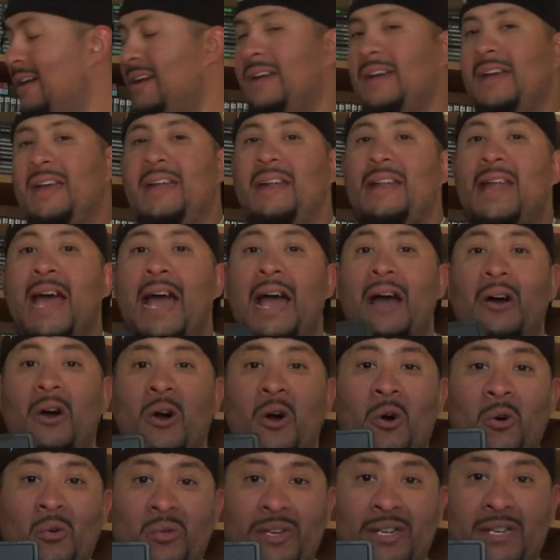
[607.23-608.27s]
And not
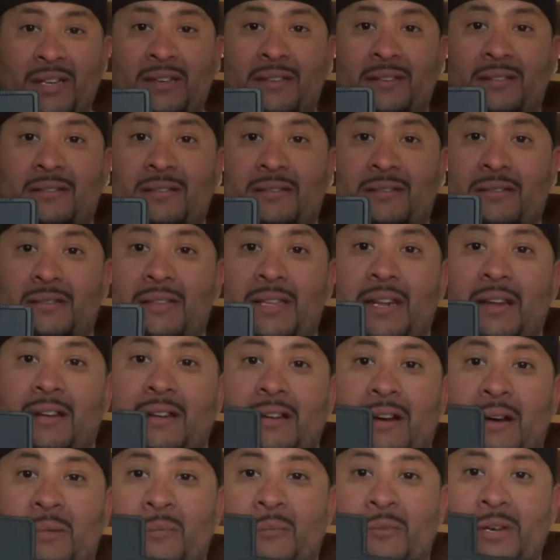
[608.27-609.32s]
only did it
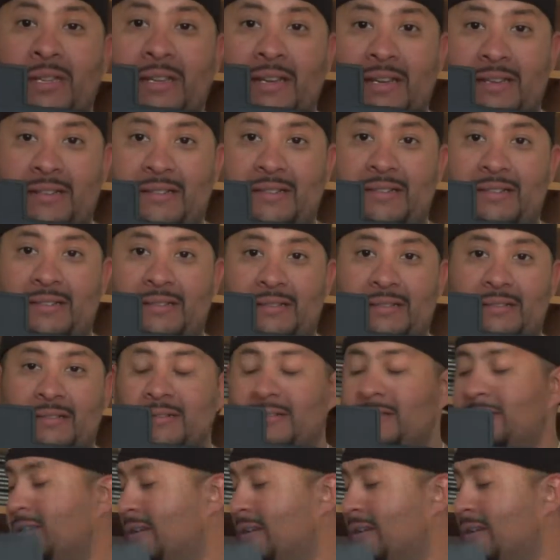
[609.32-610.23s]
come with this,